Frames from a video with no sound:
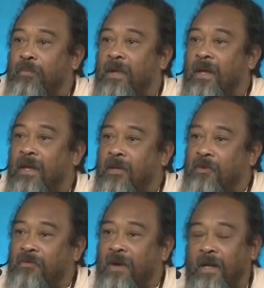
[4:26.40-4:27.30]
And then
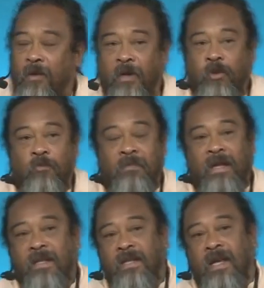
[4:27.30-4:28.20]
you find that when you
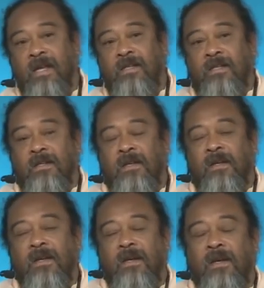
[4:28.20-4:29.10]
meditate,
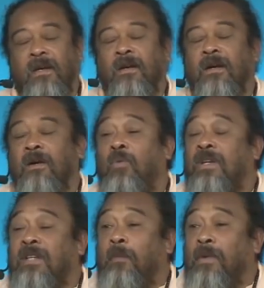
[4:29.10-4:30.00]

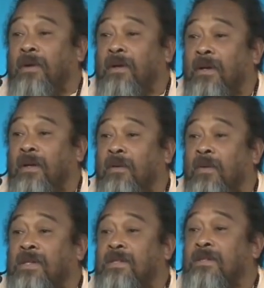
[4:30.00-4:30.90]
what happened
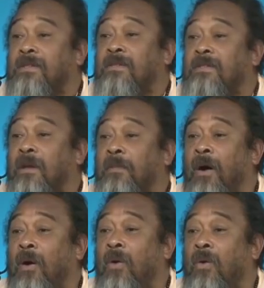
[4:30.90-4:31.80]
was
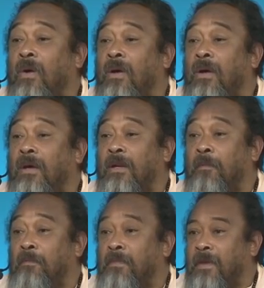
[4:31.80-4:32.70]
somehow
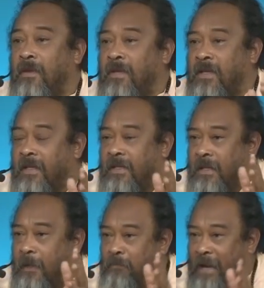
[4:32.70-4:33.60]

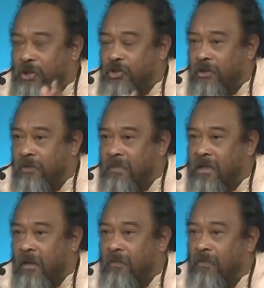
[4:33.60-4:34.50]
the passion
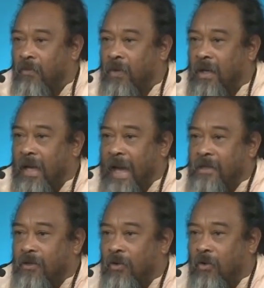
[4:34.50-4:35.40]
become
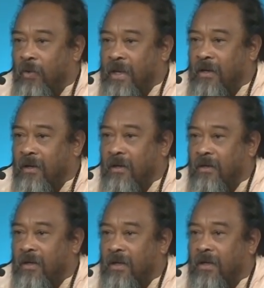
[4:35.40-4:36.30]
lighter or weaker.
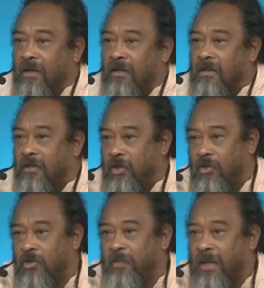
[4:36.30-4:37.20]
Could
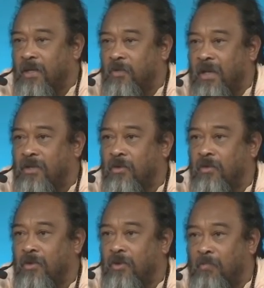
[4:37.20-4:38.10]
you speak as well
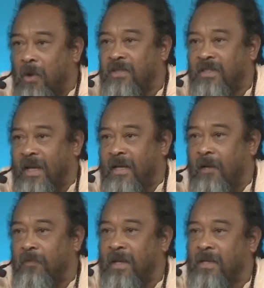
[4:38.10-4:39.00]
too? You both stay
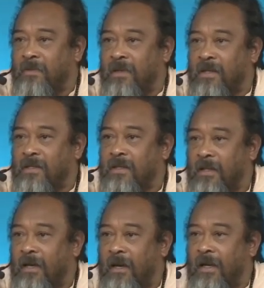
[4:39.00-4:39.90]
there, please, because
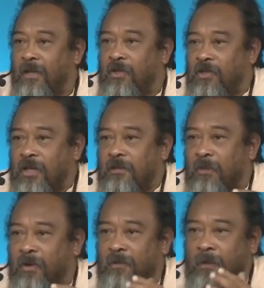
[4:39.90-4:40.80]
I'd like to address
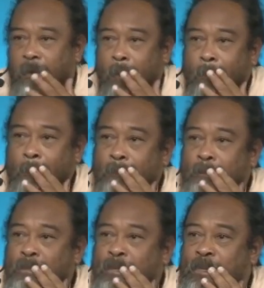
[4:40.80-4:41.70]
both of you.
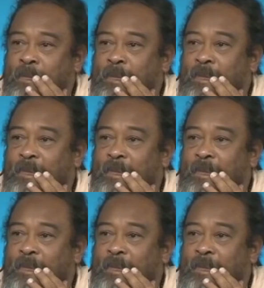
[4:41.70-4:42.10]
Mm-hmm.